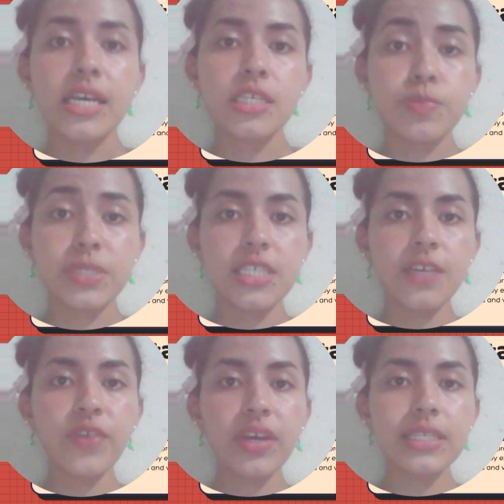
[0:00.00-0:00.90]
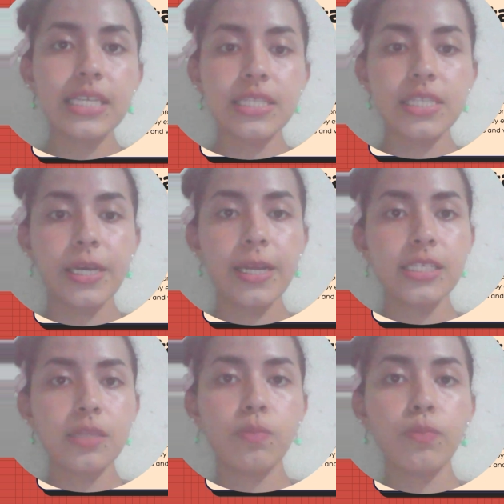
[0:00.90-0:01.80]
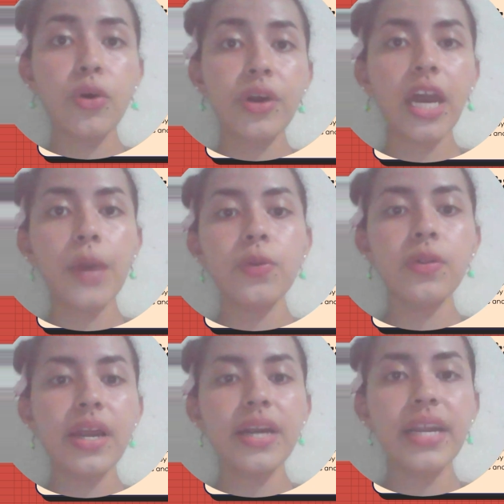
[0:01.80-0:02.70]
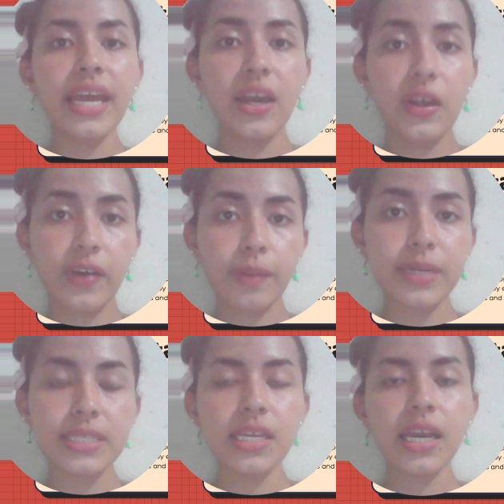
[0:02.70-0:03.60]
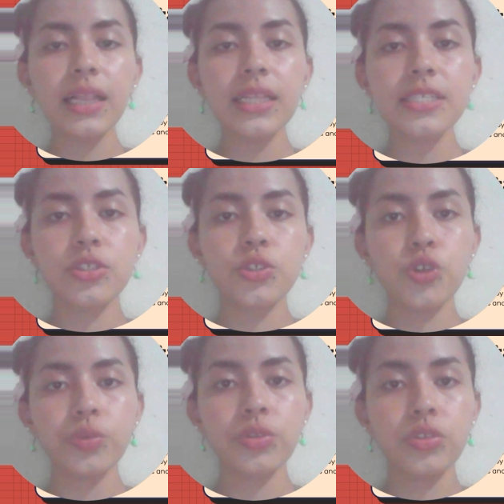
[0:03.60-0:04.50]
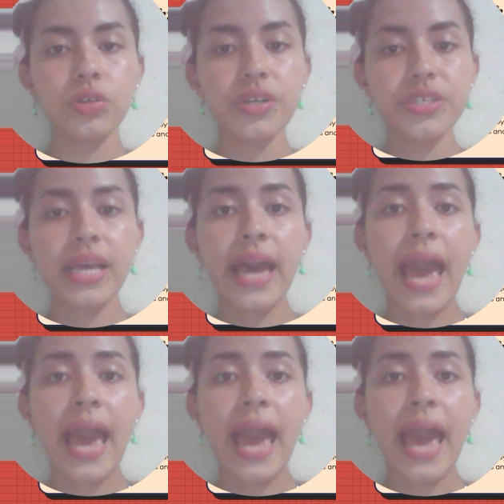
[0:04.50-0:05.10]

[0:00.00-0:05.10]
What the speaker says: specific details, vocabulary, grammatical structures,